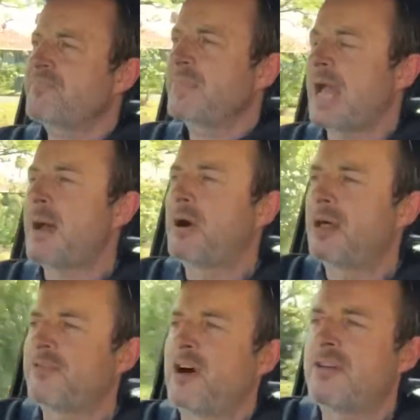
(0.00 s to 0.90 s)

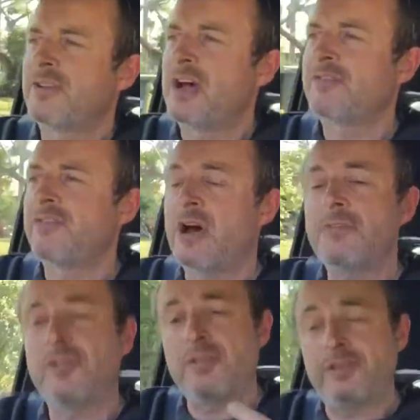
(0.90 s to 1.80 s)
Abarth 595,
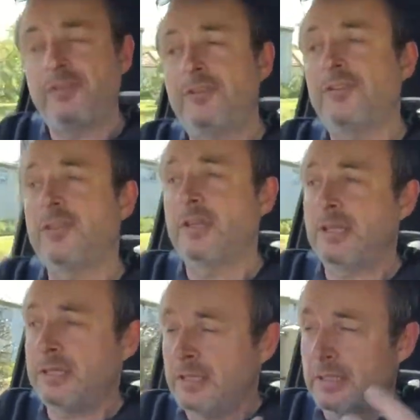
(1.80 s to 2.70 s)
so this is
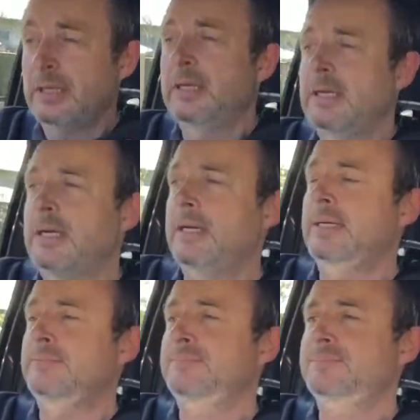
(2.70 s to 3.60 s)
the
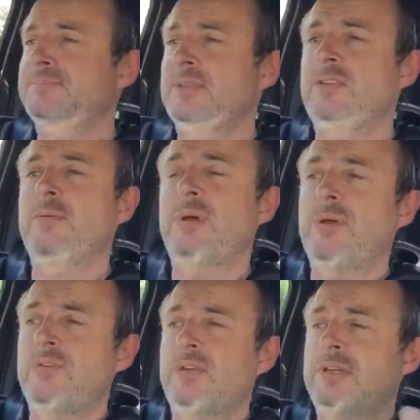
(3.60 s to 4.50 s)
I
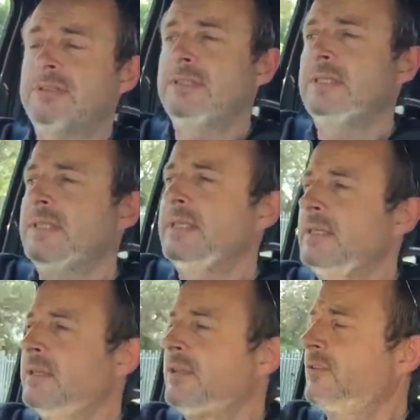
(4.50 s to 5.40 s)
suppose
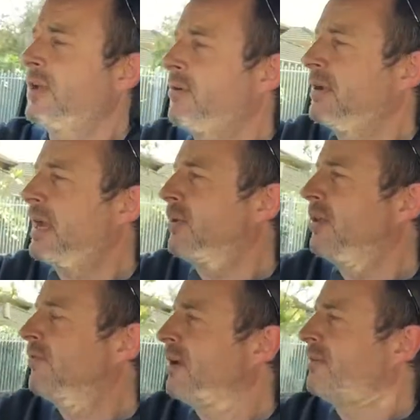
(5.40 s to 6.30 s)
this current
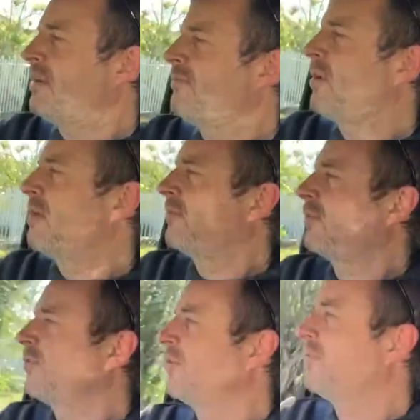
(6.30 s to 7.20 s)
Abarth 595 is a
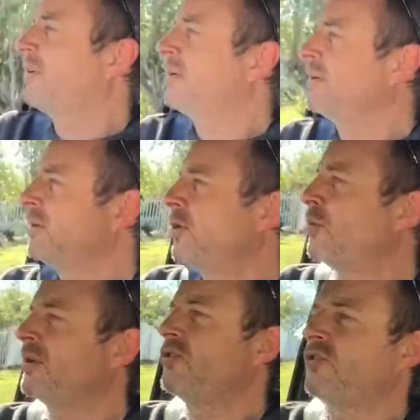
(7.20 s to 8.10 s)
sort of a
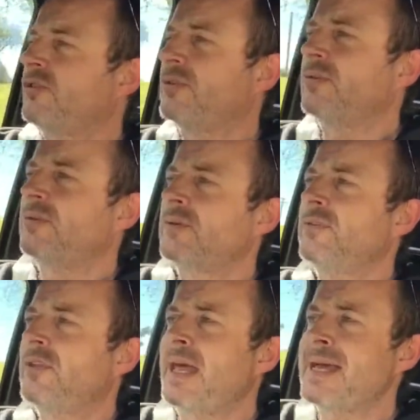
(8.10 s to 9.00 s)
homage to
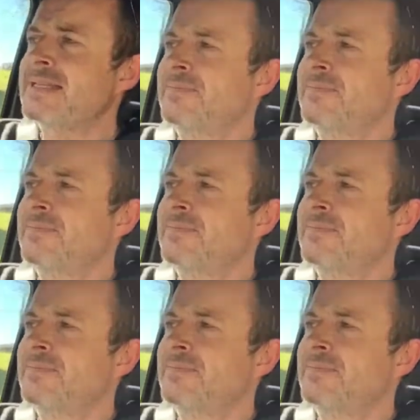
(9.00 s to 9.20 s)
that.